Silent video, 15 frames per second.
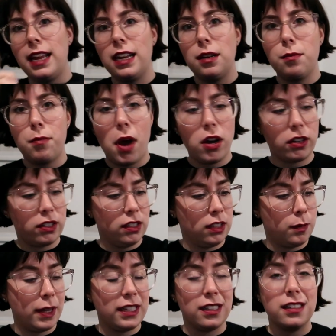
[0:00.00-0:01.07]
in Marks and
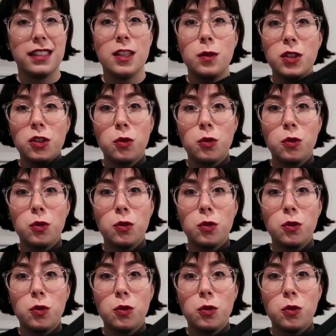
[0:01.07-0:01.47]
Spencer's, this was